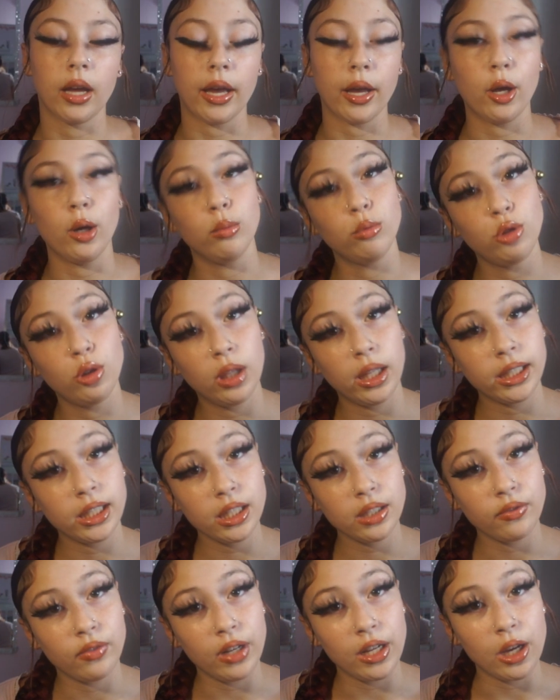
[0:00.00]
hope you liked this
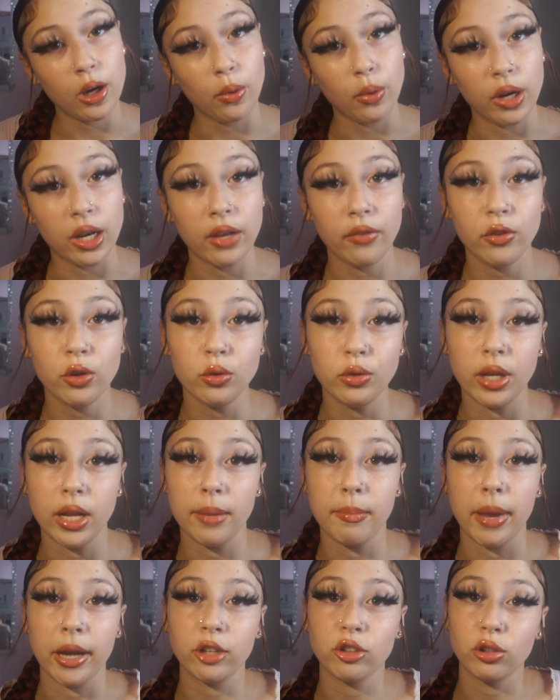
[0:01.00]
video, and if you did,
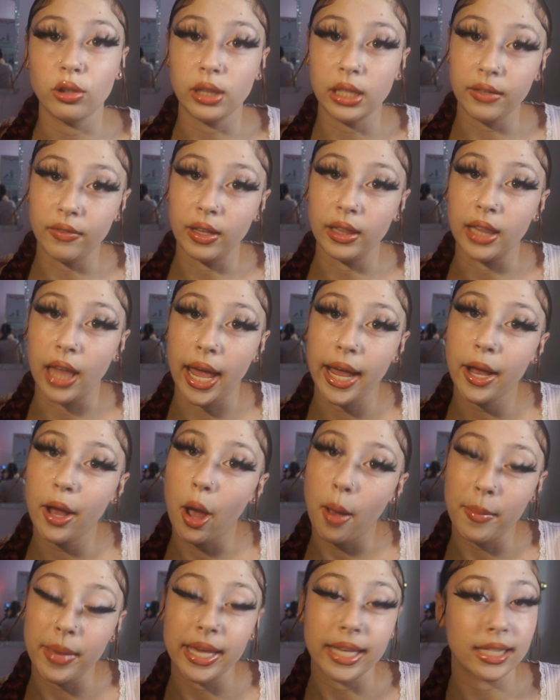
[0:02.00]
make sure you leave a like,
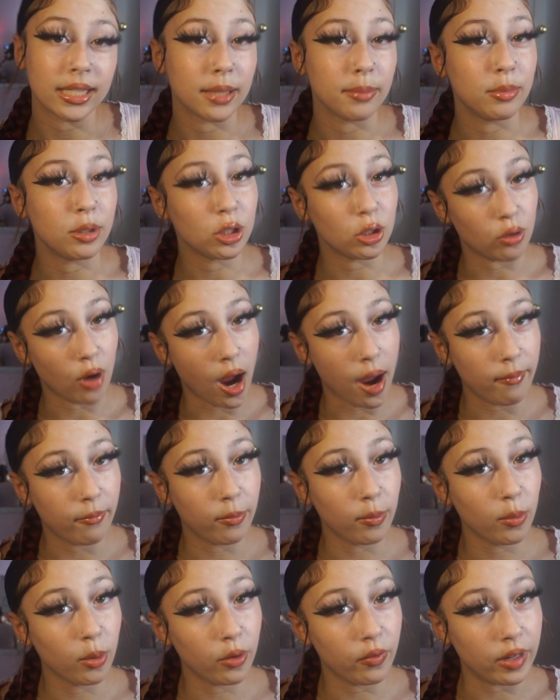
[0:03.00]
comment, and subscribe for
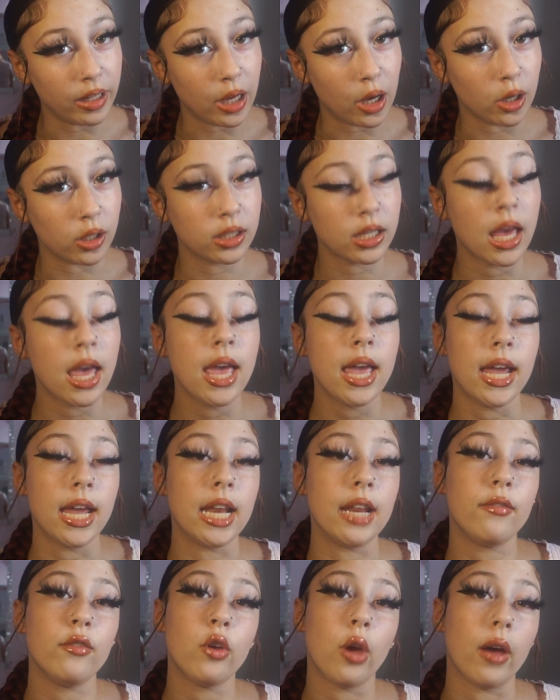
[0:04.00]
more videos. And
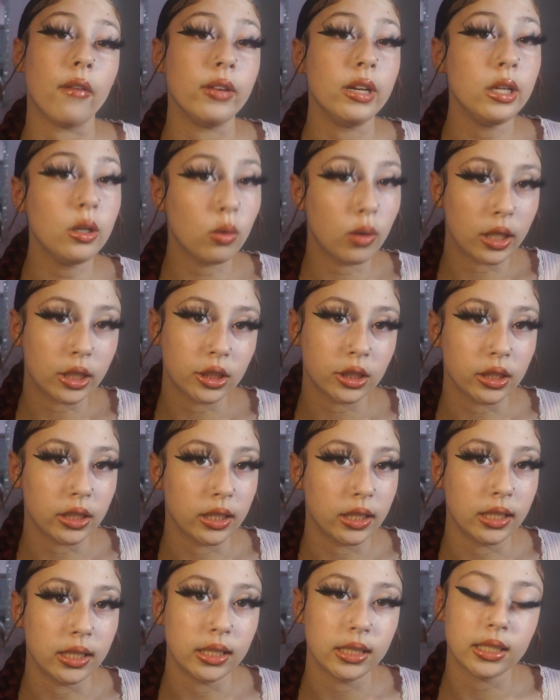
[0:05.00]
if you have any
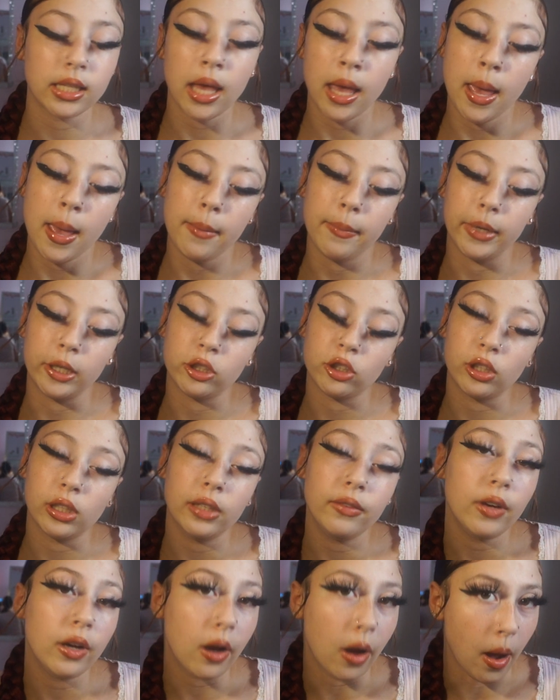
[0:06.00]
questions, make sure you leave
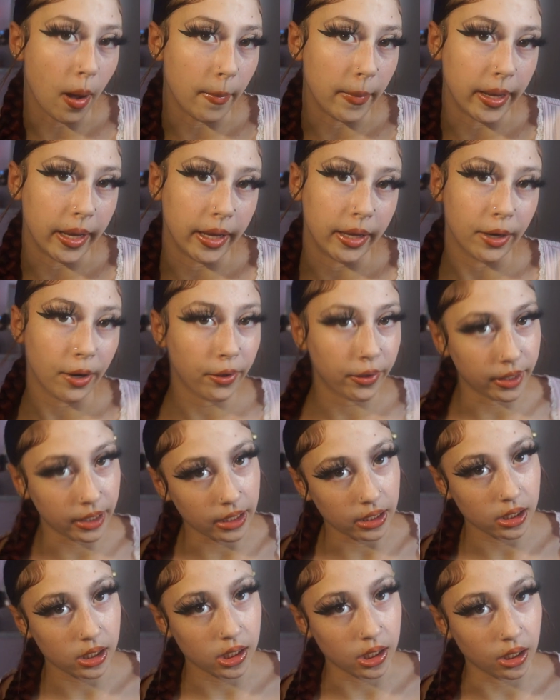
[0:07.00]
a comment and I'll
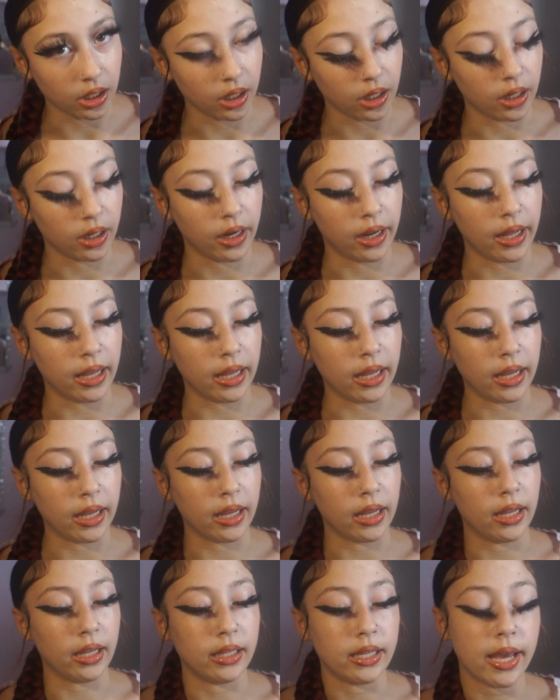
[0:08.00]
answer.
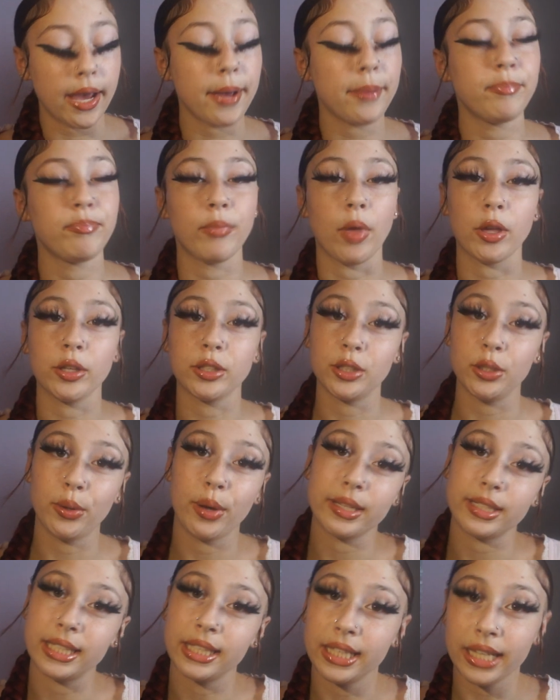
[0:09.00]
And yeah, I'll see you
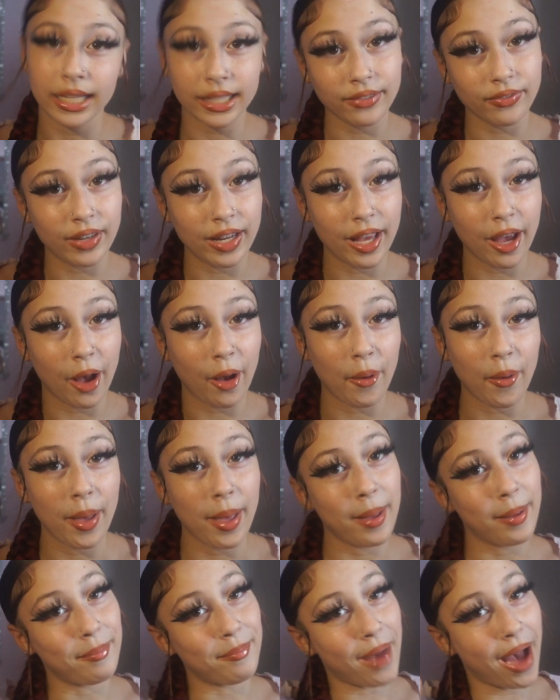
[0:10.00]
guys in the next video.
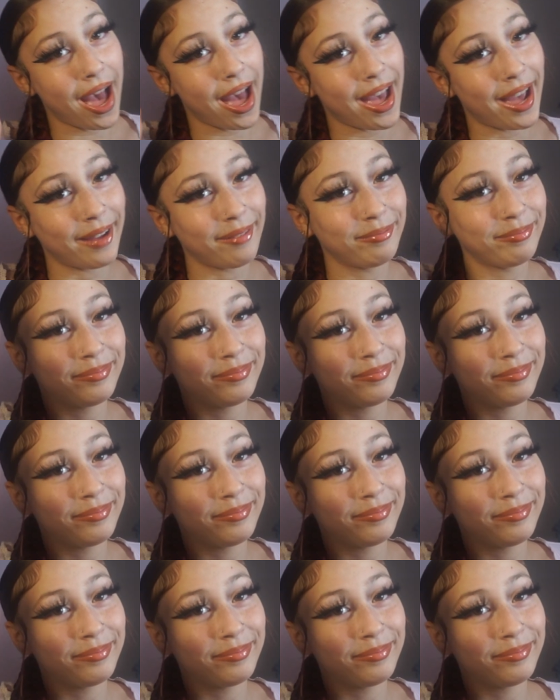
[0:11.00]
Bye.